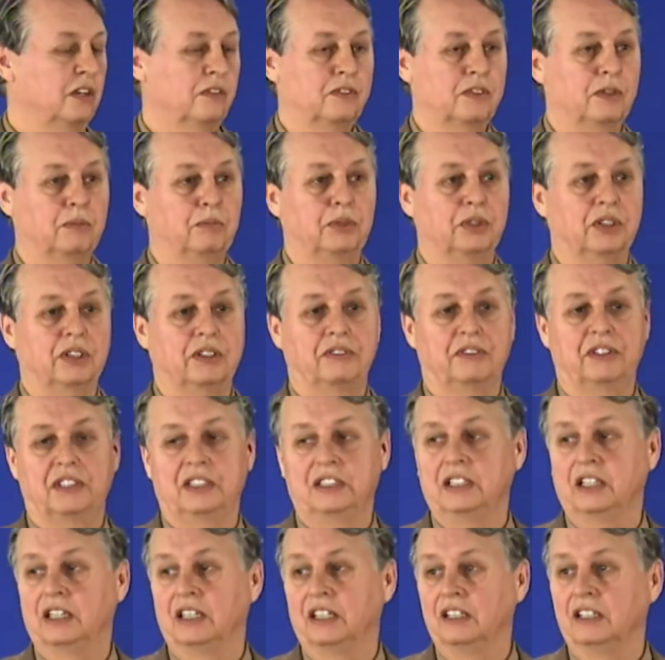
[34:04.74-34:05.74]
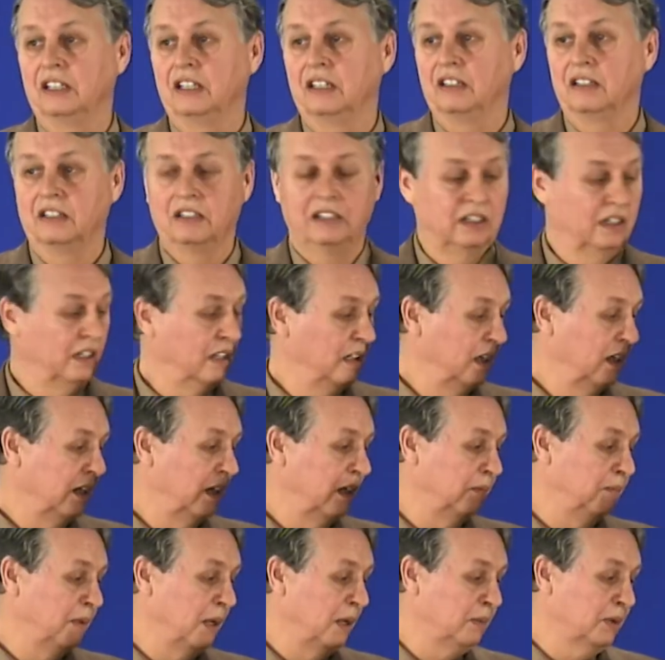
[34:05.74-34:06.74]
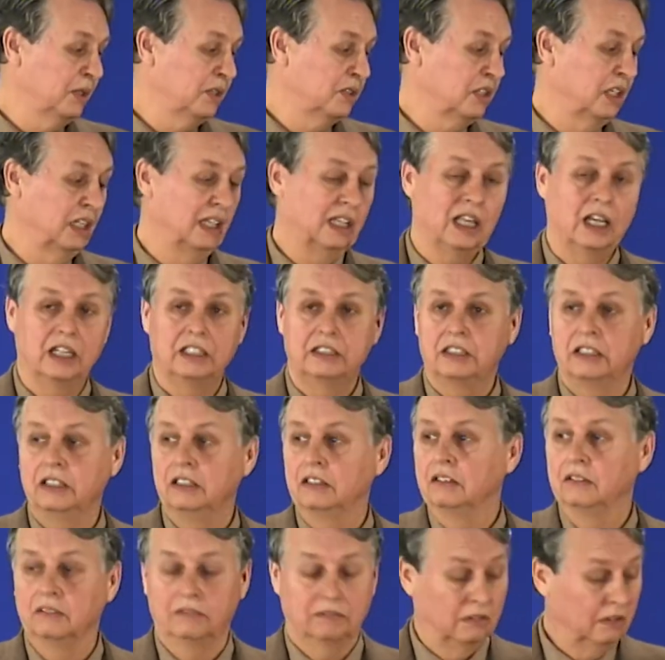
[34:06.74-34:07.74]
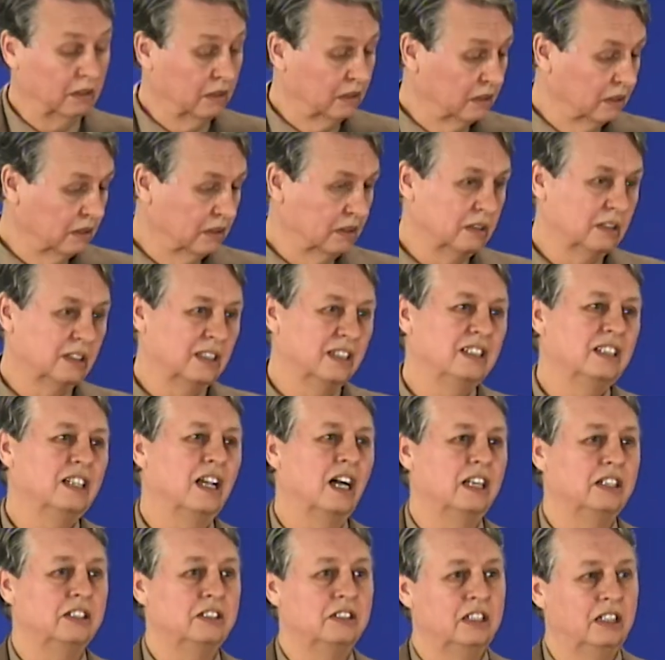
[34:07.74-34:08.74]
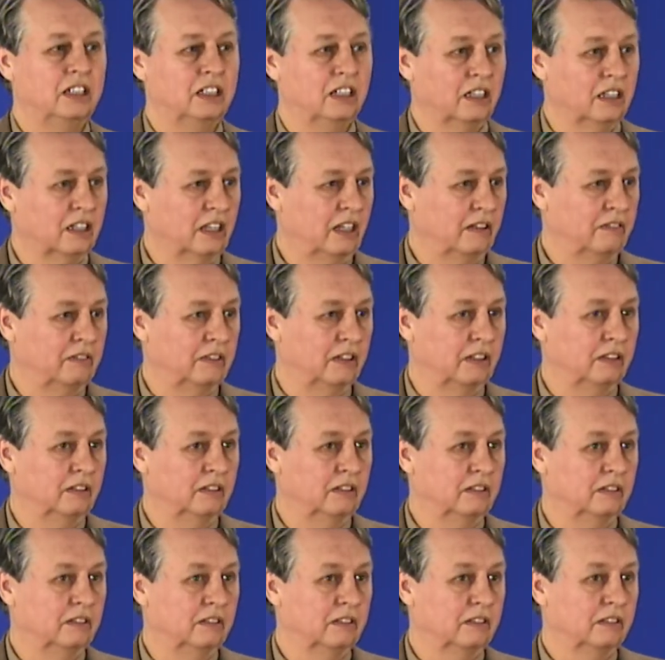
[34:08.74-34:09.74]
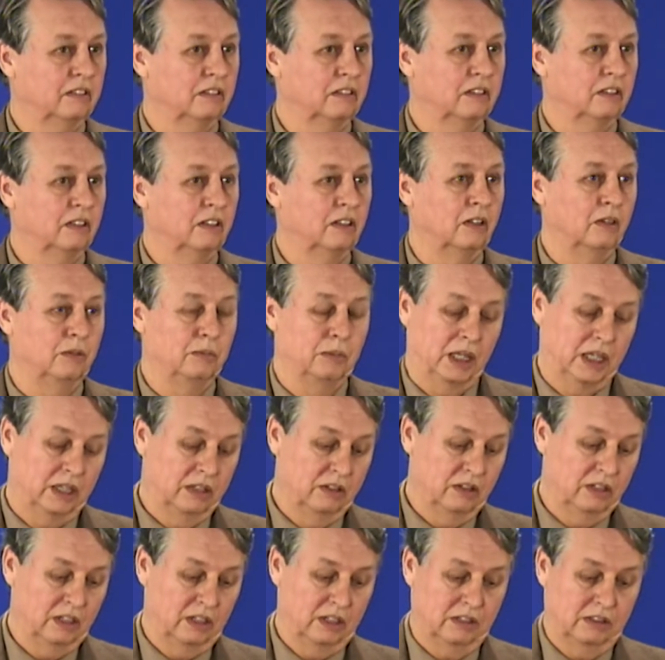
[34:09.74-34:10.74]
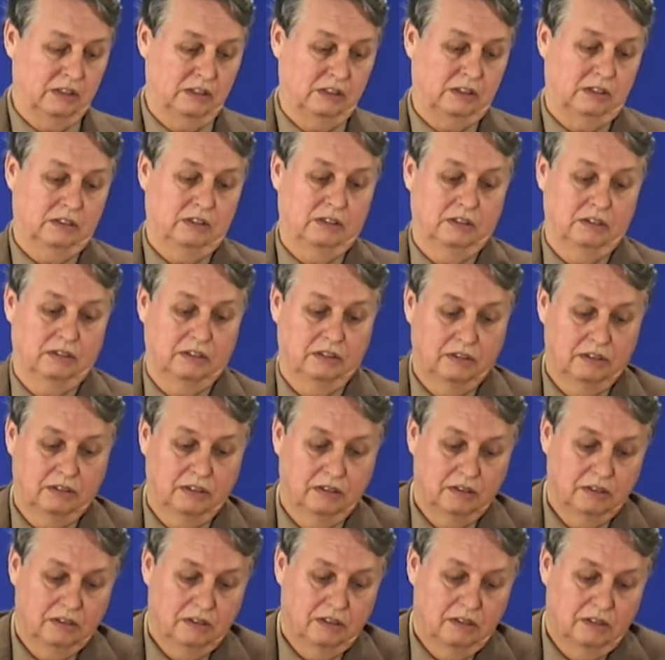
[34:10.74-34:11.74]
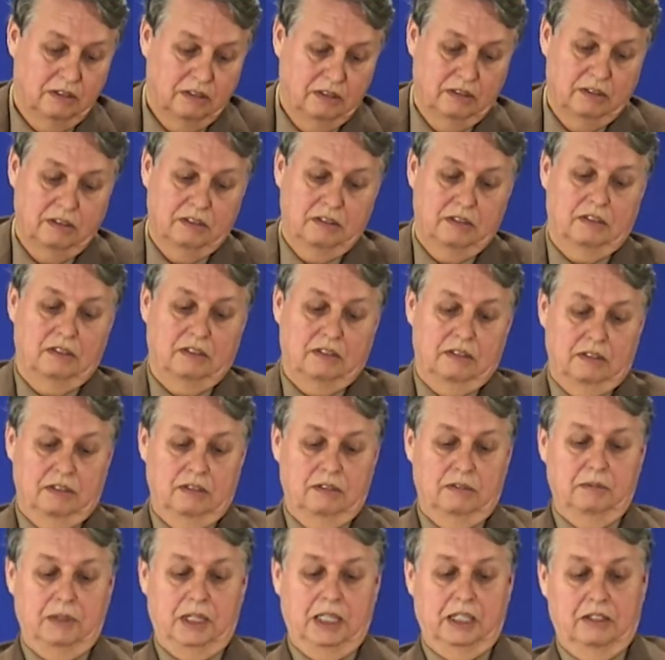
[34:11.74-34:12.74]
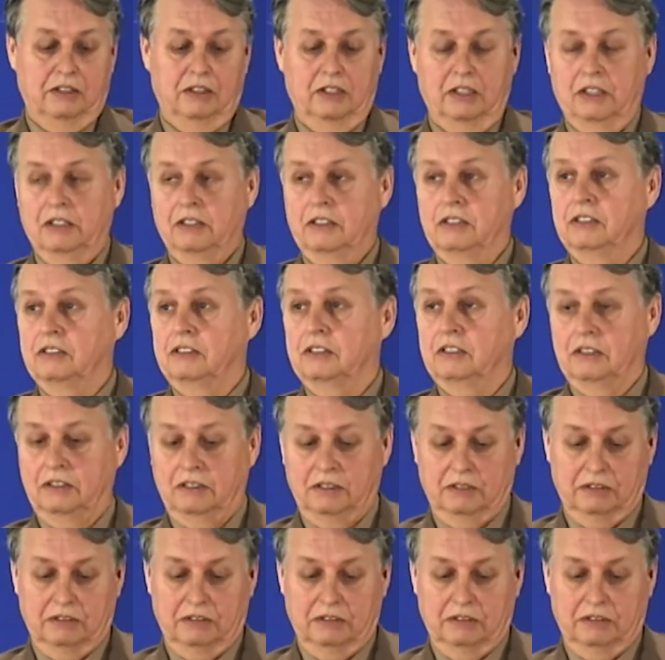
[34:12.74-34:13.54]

of the Book of the Dead, published in London, 1911. Oh my goodness. Oh my goodness.